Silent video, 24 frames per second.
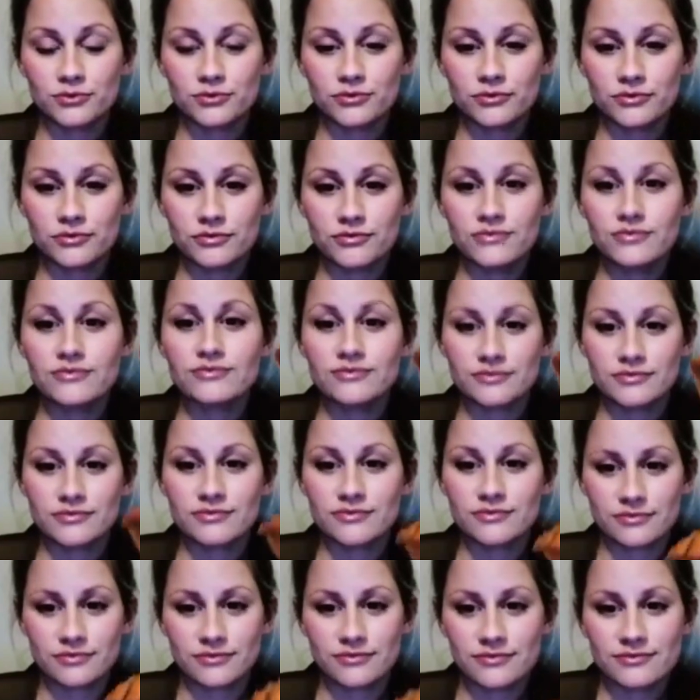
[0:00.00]

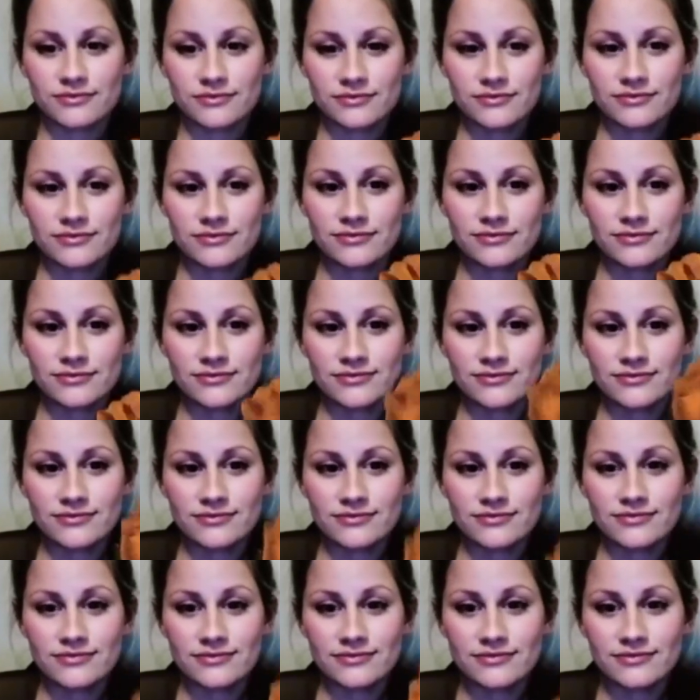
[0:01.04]

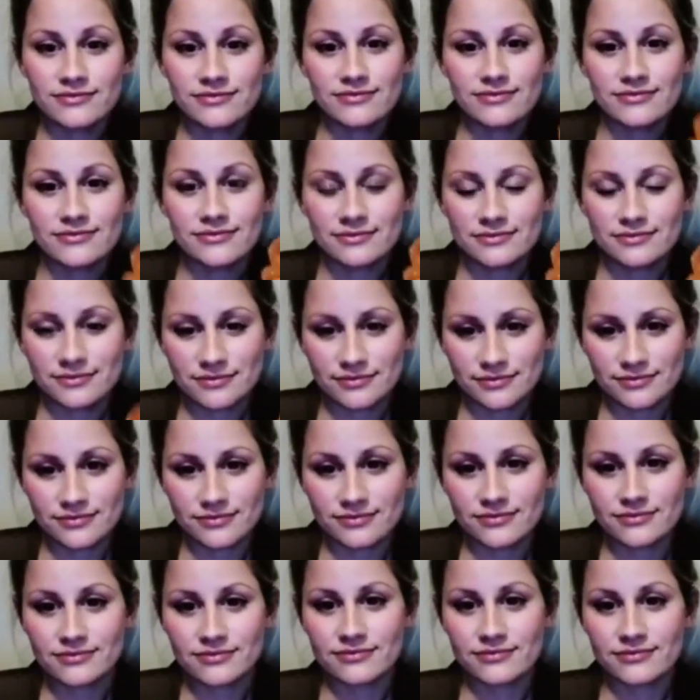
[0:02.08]

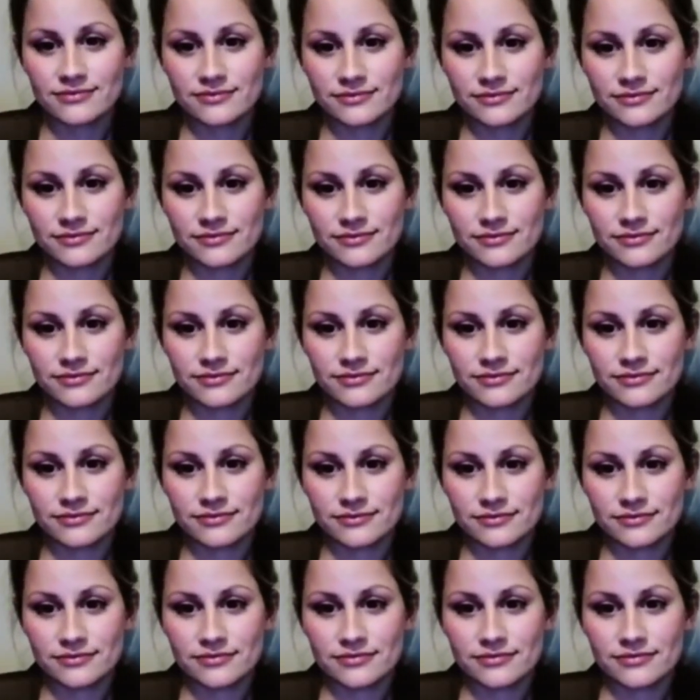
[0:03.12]

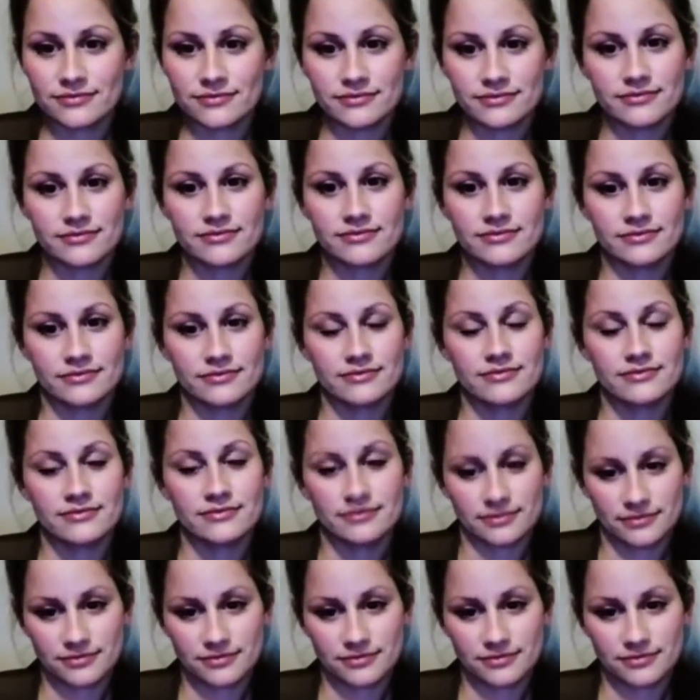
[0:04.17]
(not speaking)